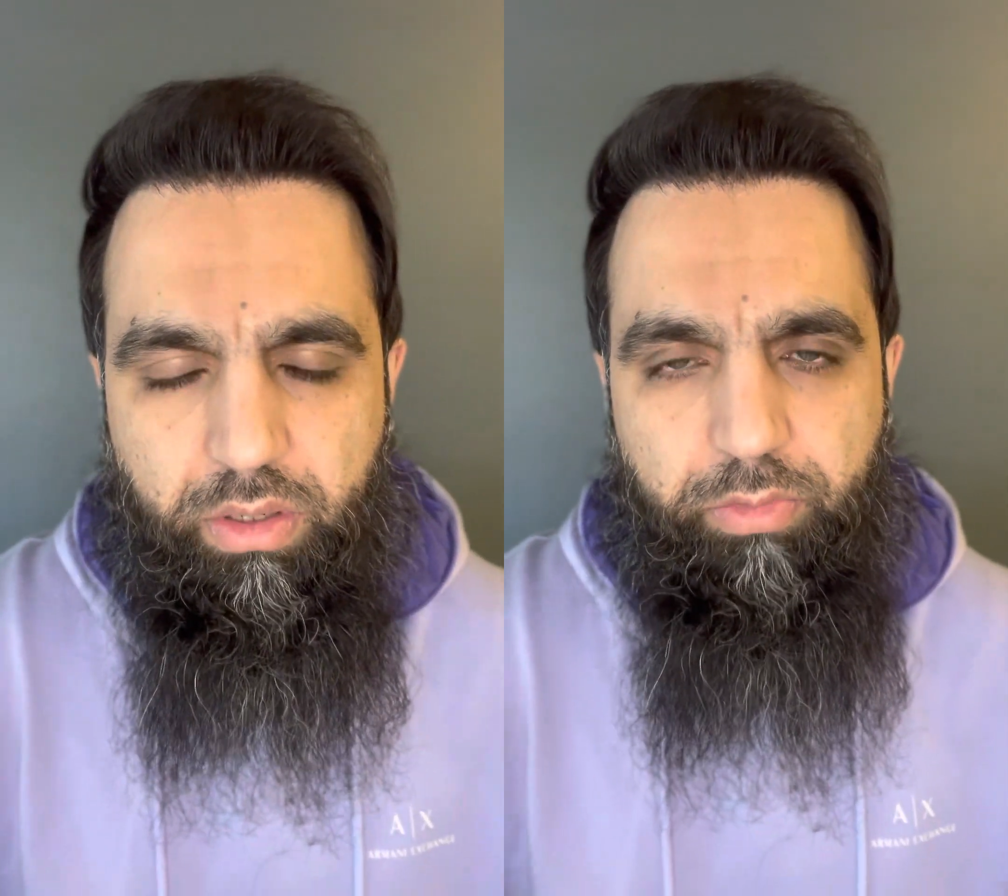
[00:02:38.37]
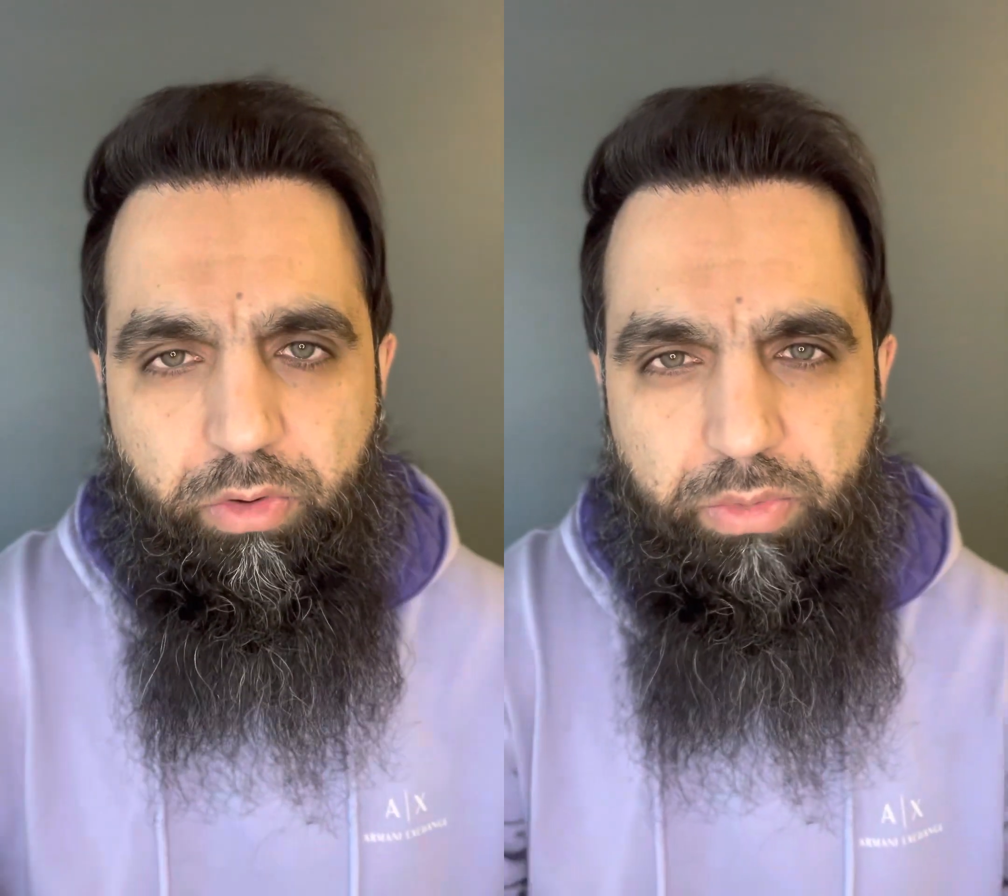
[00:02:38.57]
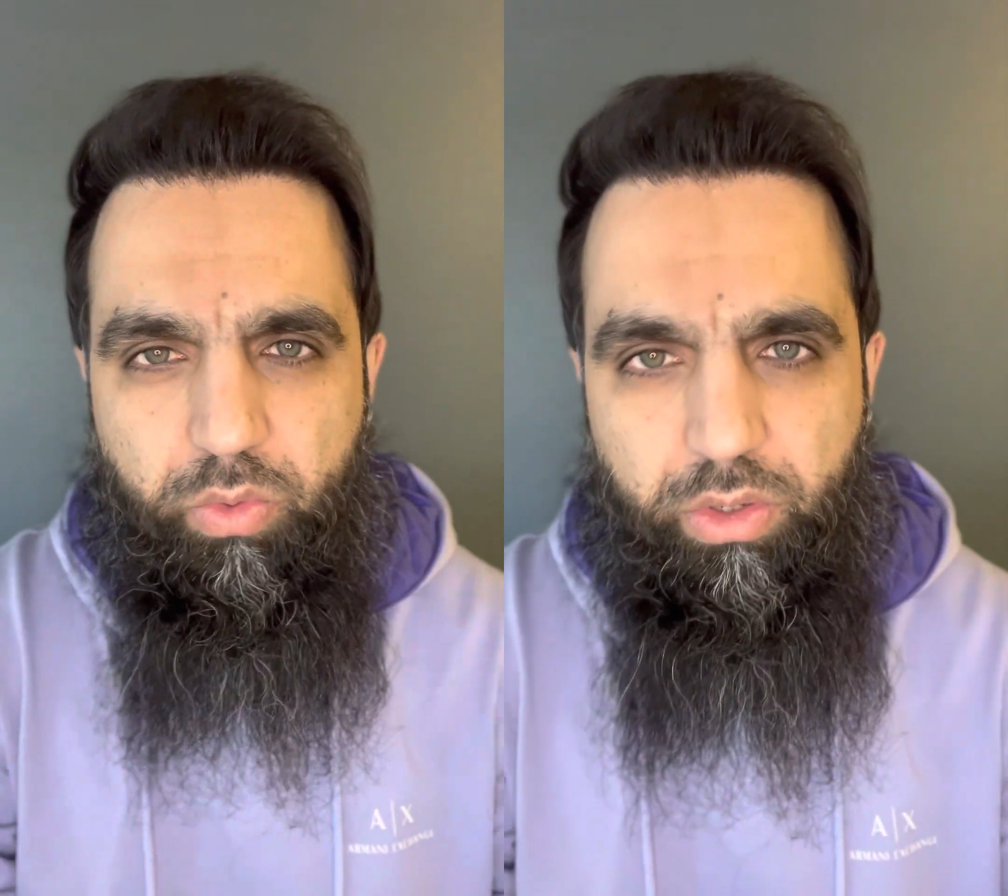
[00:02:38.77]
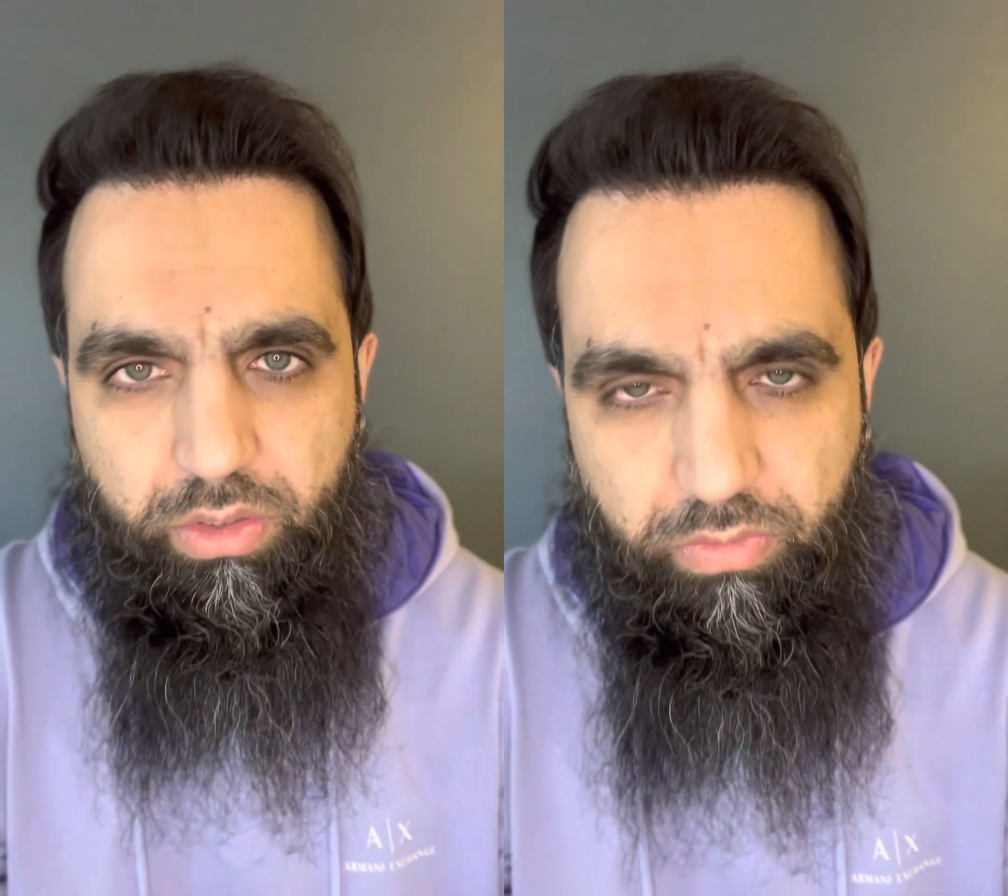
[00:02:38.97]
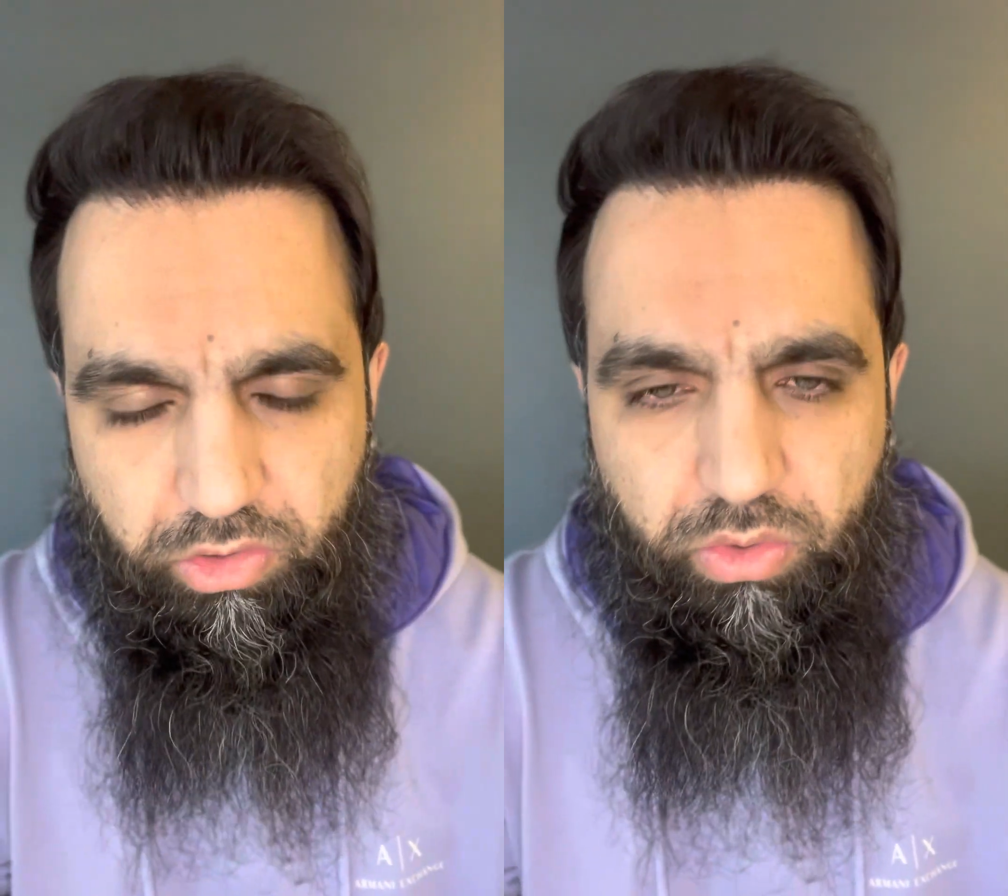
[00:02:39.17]
from three
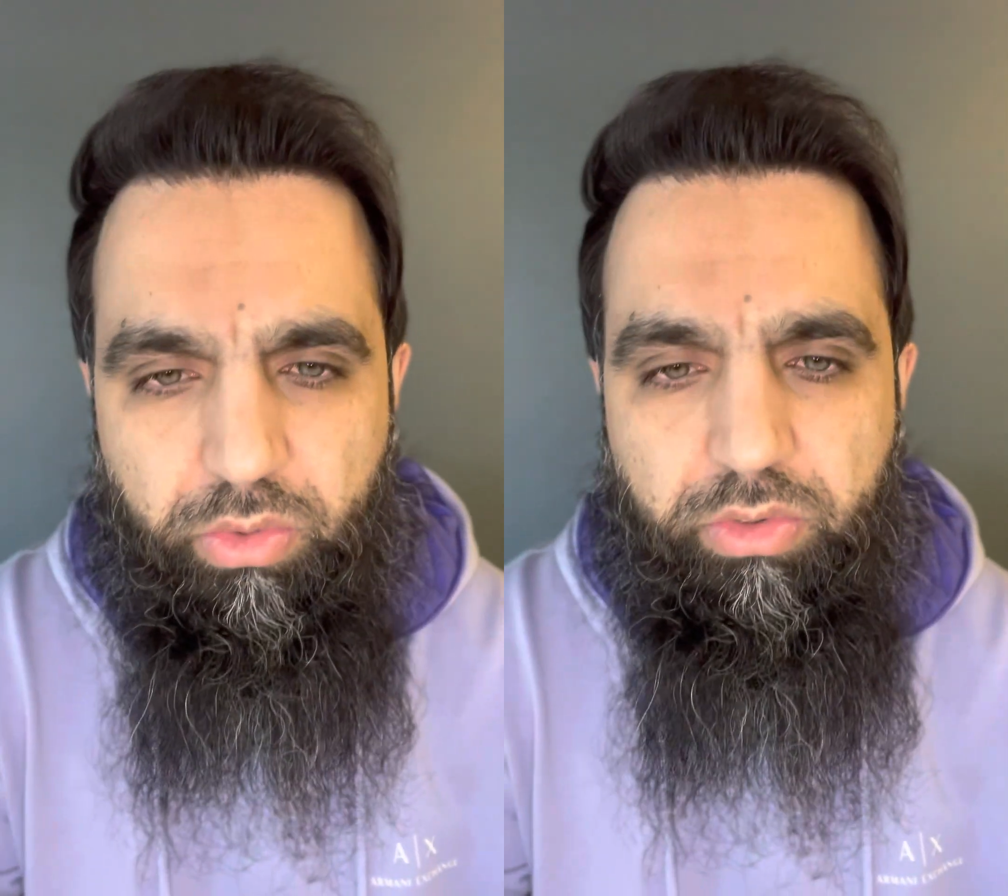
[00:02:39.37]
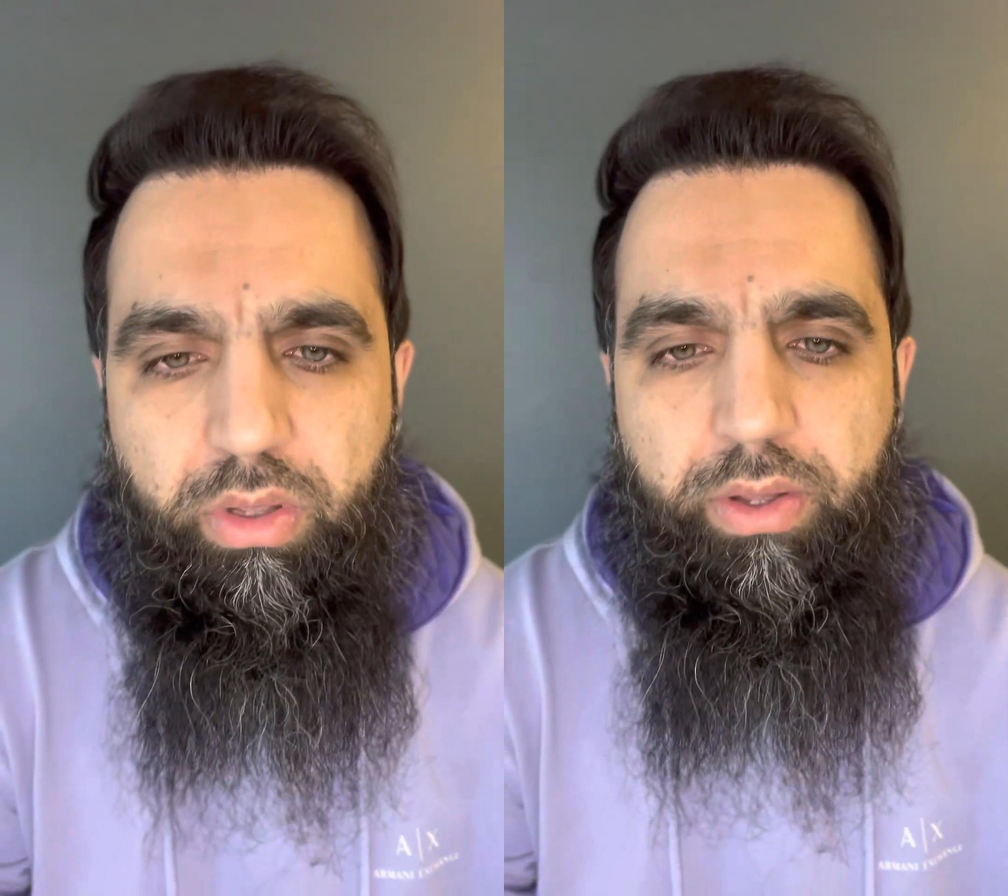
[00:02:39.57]
individuals.